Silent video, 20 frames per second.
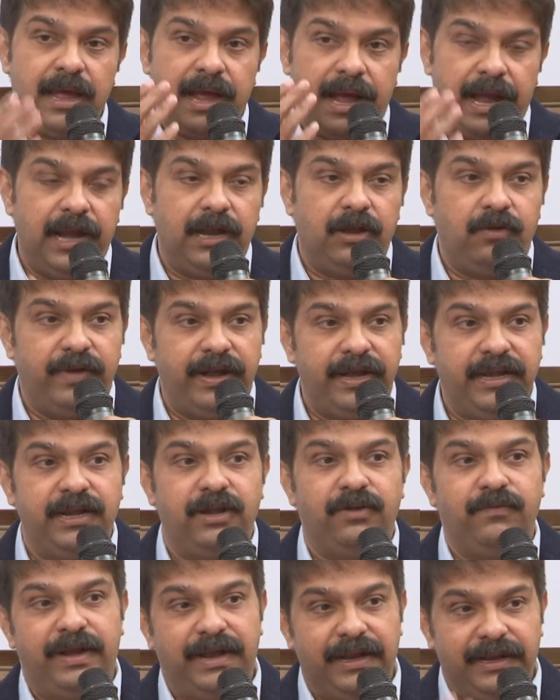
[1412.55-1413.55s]
And
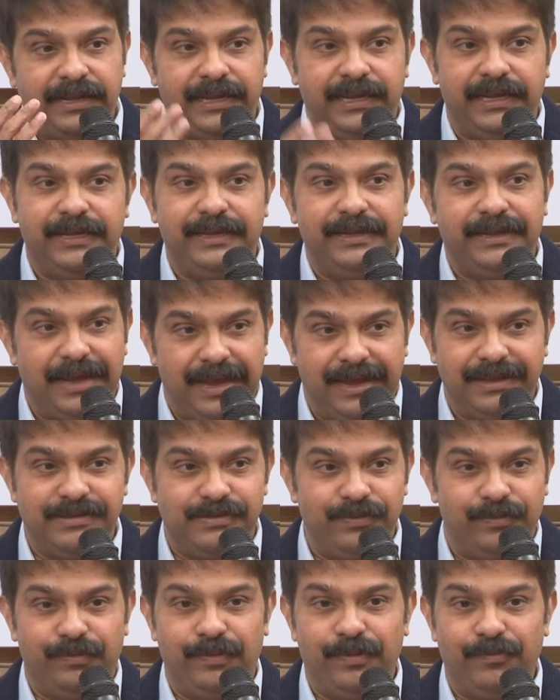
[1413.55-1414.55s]
2020,
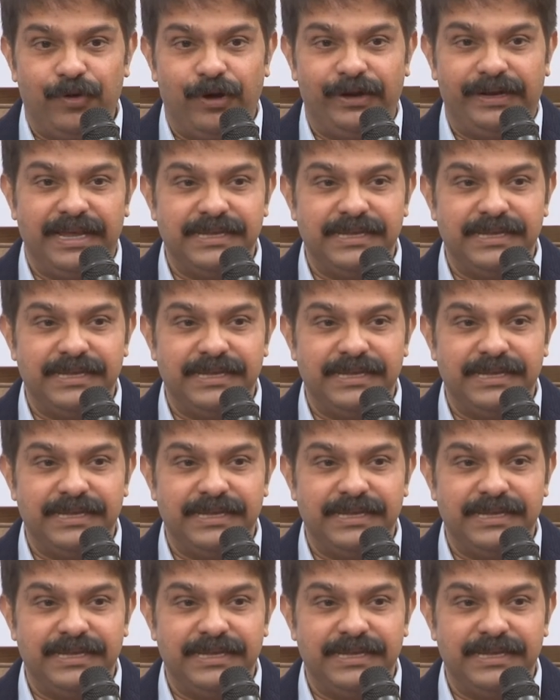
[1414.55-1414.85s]
what